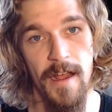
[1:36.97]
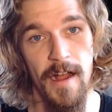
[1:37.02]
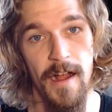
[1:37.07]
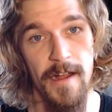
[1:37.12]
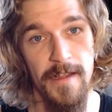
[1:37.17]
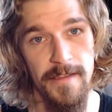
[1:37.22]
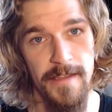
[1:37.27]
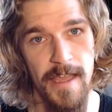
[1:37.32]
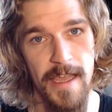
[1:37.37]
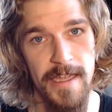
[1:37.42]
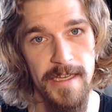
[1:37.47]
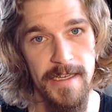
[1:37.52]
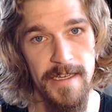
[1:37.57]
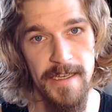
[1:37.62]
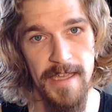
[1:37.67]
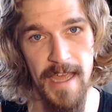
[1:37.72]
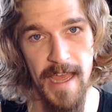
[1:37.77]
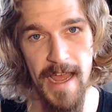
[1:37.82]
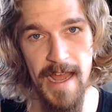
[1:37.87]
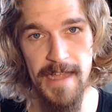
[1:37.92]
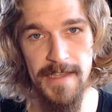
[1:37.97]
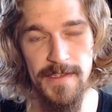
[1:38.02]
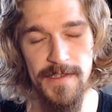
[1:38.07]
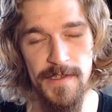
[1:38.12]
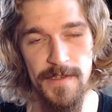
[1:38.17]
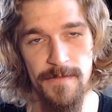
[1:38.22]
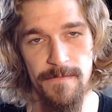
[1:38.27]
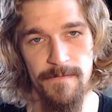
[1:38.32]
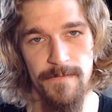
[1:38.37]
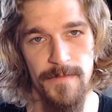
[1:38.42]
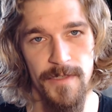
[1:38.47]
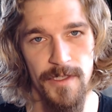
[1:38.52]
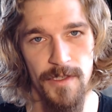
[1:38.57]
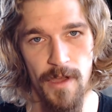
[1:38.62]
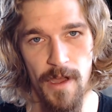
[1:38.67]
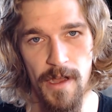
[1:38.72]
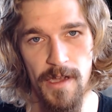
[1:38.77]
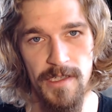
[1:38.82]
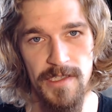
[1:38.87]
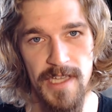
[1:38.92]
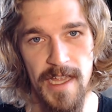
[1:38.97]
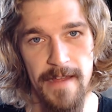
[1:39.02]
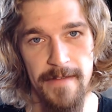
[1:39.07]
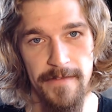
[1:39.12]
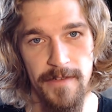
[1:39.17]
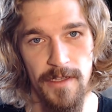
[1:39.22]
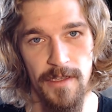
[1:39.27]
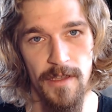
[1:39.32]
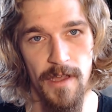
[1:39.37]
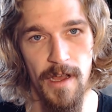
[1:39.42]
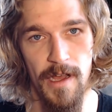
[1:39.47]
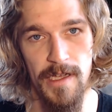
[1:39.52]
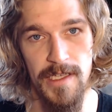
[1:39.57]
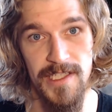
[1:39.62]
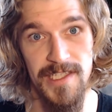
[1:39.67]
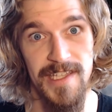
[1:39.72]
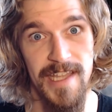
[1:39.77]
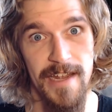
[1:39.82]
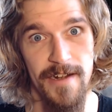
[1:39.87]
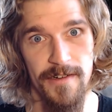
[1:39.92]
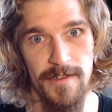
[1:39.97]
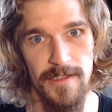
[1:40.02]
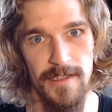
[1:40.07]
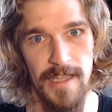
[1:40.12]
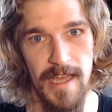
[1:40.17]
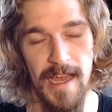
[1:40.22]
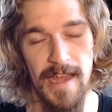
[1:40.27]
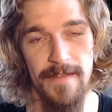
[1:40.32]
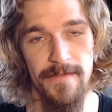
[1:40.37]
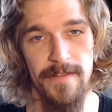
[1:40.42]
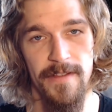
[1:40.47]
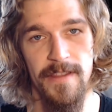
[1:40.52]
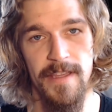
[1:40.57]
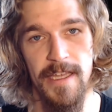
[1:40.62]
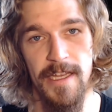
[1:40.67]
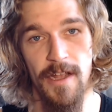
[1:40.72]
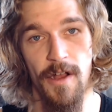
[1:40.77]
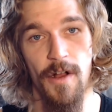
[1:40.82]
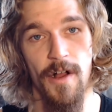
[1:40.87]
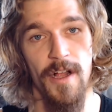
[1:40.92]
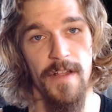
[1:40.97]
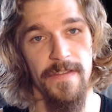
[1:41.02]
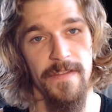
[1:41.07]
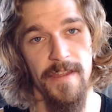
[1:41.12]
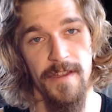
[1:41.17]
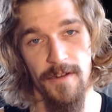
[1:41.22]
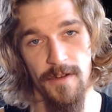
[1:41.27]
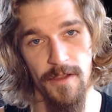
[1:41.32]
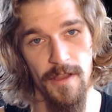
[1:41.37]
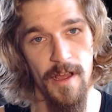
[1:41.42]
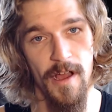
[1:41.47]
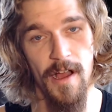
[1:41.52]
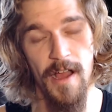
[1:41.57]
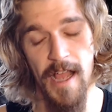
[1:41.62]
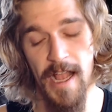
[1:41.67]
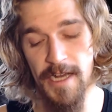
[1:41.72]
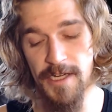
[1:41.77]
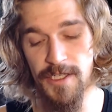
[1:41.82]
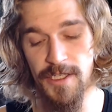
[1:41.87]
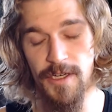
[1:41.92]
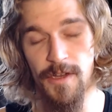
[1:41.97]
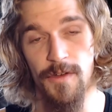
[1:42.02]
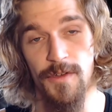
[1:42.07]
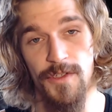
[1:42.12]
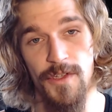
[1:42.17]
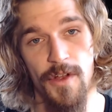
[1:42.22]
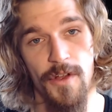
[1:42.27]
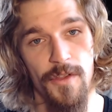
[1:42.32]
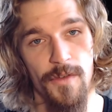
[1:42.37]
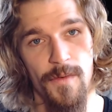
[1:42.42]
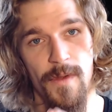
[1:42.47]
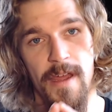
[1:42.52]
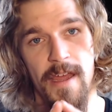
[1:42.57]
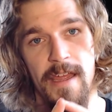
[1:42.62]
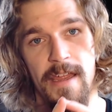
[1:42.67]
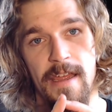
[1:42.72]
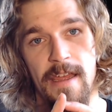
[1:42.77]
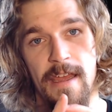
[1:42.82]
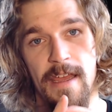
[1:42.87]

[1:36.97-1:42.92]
Unlike cats, dogs have claws that are alive. Their claw actually goes all the way